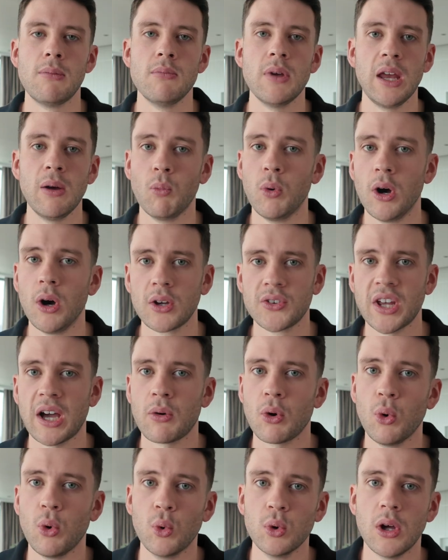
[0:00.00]
it works
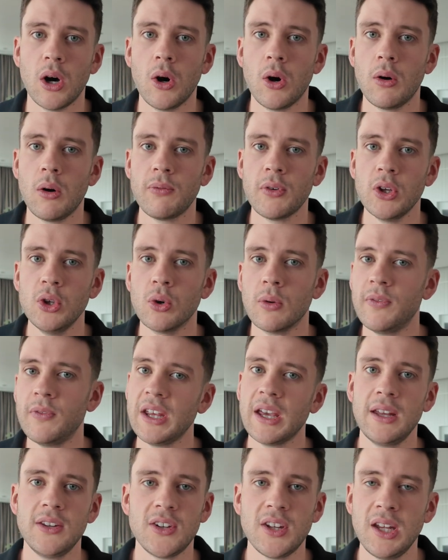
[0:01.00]
out all of your
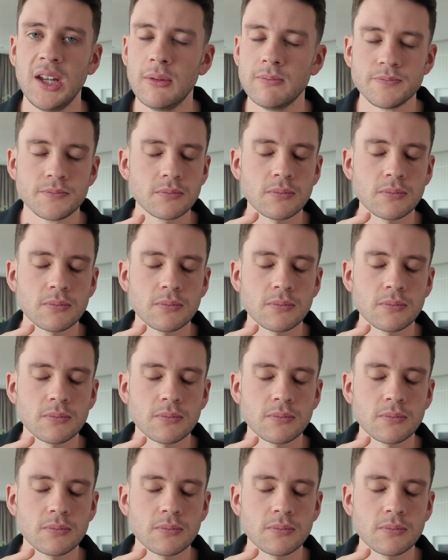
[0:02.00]
VAT,